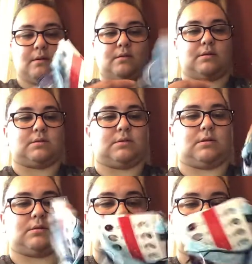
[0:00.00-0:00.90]
Let's see
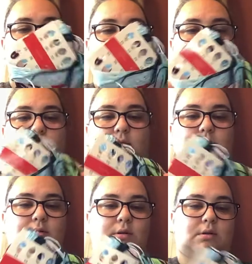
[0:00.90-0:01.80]
some other
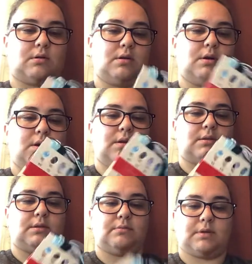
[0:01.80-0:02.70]
colors here.
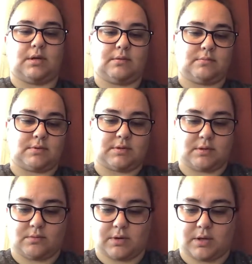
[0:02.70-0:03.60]
Sometimes
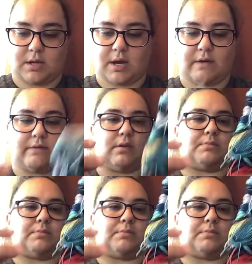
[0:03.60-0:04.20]
the way they have these